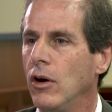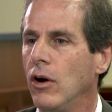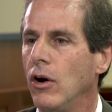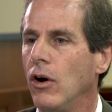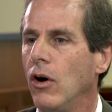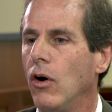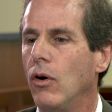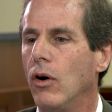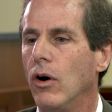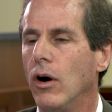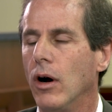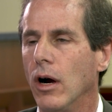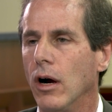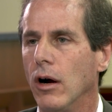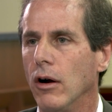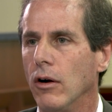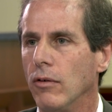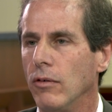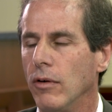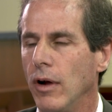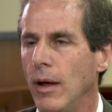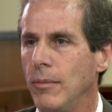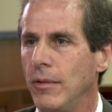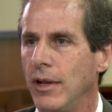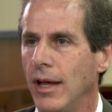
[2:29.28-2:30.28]
or
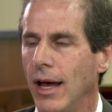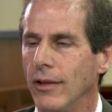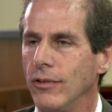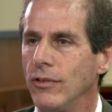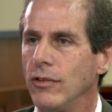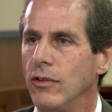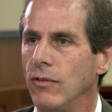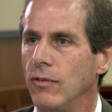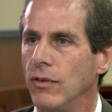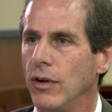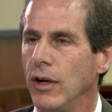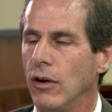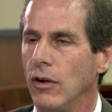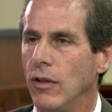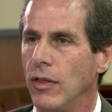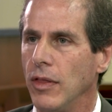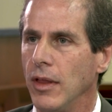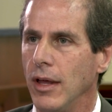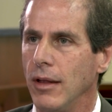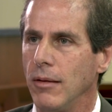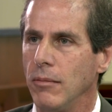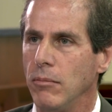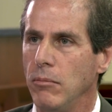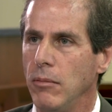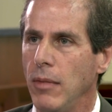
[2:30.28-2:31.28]
remdesivir
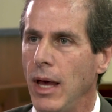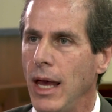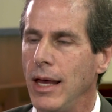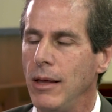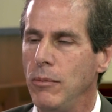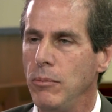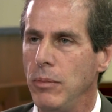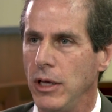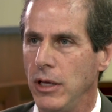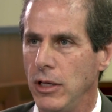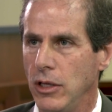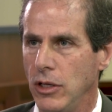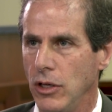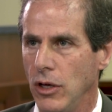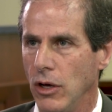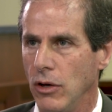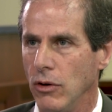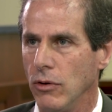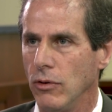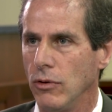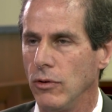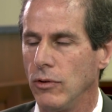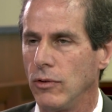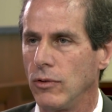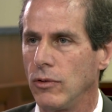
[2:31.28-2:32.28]
that may be
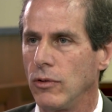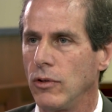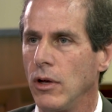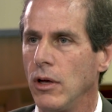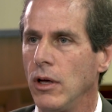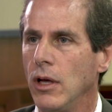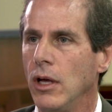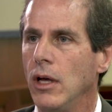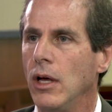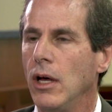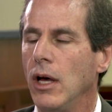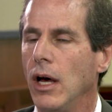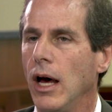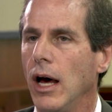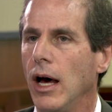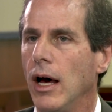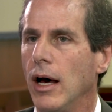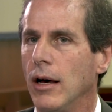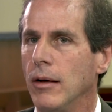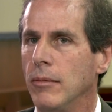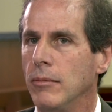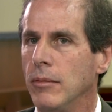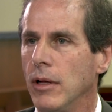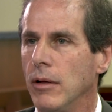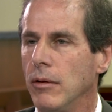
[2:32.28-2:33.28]
used.
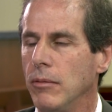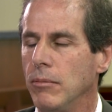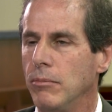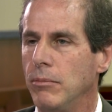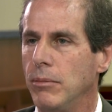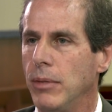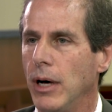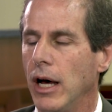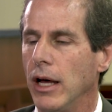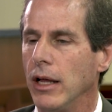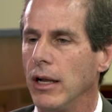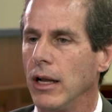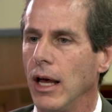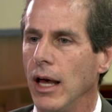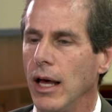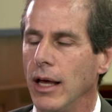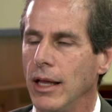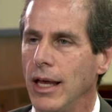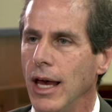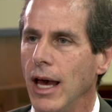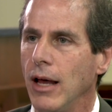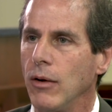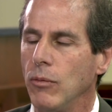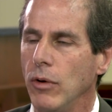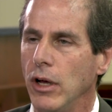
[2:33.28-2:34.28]
But
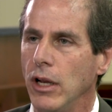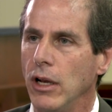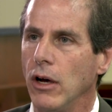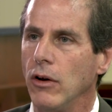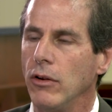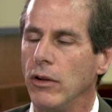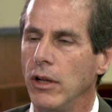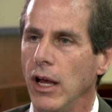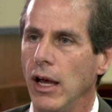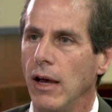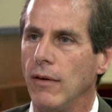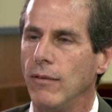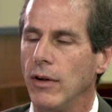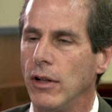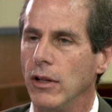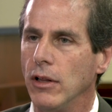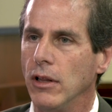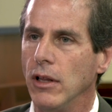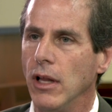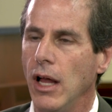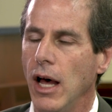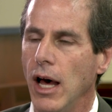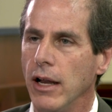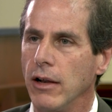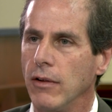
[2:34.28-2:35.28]
again, we don't have a
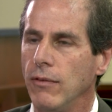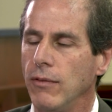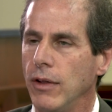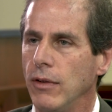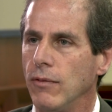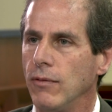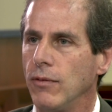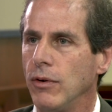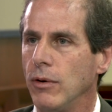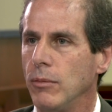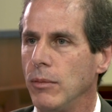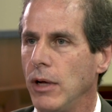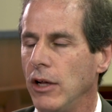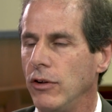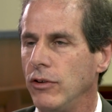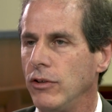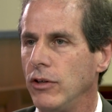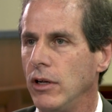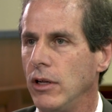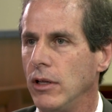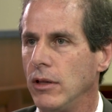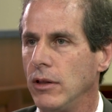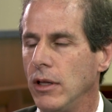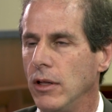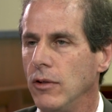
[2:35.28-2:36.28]
lot of
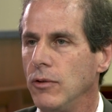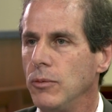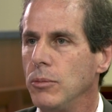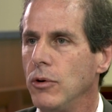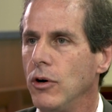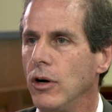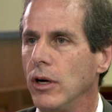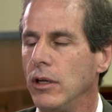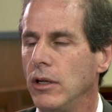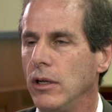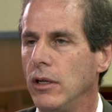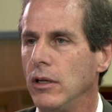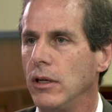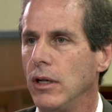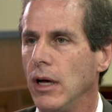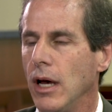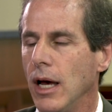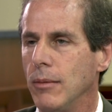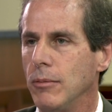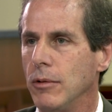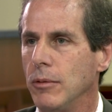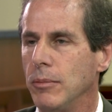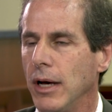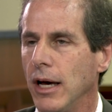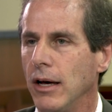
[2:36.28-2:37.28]
information at this point in
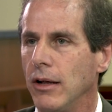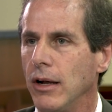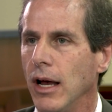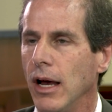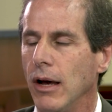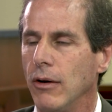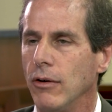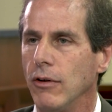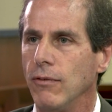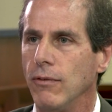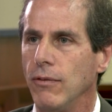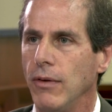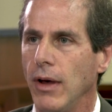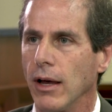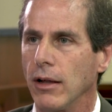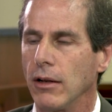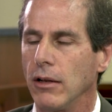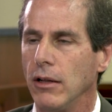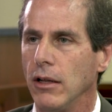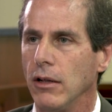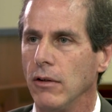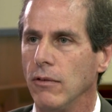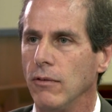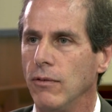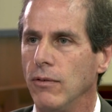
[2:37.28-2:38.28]
time about how
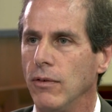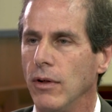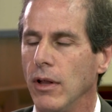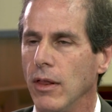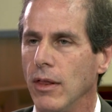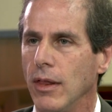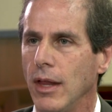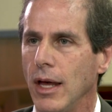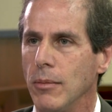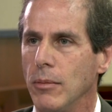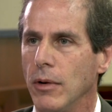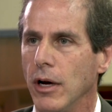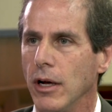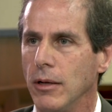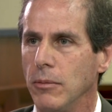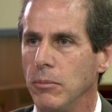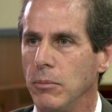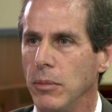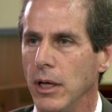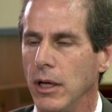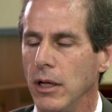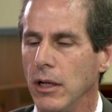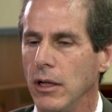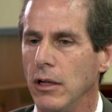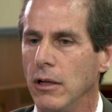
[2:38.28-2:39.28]
effective they might
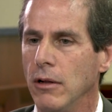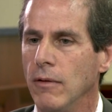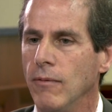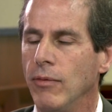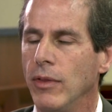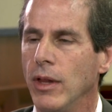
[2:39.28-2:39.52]
be.